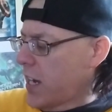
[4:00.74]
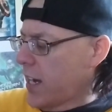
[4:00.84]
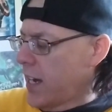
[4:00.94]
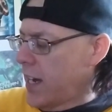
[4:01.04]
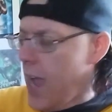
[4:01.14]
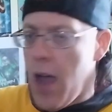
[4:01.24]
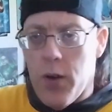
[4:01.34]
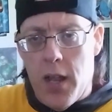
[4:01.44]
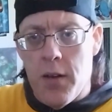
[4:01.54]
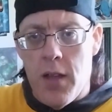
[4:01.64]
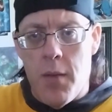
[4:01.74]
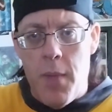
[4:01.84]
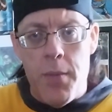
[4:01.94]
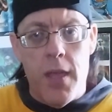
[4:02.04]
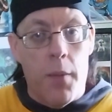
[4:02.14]
checking it out and
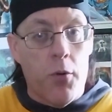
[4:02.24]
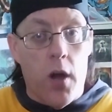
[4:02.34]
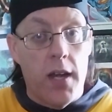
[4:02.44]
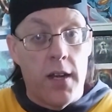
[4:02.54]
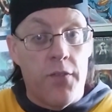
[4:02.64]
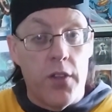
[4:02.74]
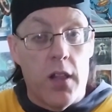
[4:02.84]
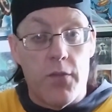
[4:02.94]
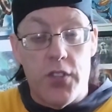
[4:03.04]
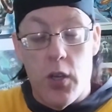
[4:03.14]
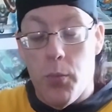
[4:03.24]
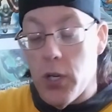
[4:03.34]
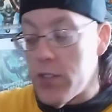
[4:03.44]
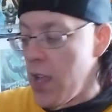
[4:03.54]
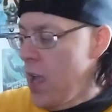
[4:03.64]
maybe upgrading if you love
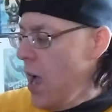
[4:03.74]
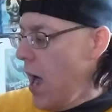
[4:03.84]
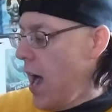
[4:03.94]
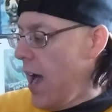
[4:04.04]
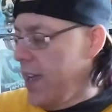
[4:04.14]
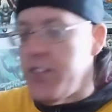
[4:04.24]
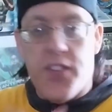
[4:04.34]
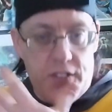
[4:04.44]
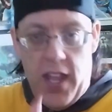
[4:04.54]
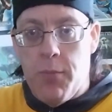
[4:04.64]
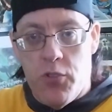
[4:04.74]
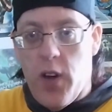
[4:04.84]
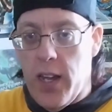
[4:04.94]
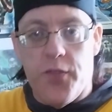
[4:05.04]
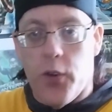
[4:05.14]
Steelbooks. It's the same
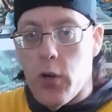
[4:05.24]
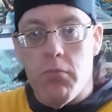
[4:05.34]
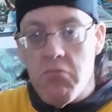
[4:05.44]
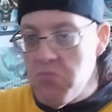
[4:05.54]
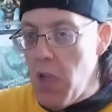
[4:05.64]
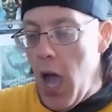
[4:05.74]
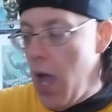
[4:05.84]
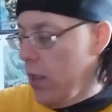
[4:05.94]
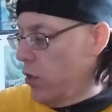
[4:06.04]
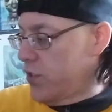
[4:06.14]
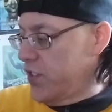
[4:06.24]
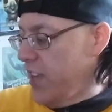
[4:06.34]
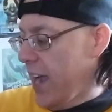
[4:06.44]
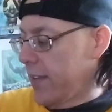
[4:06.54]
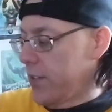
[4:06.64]
transfer. Looks
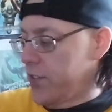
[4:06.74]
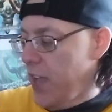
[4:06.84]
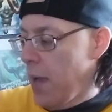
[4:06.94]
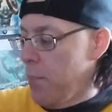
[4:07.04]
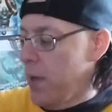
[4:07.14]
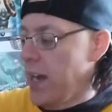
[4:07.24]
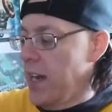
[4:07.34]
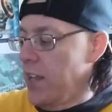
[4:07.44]
exactly the same, but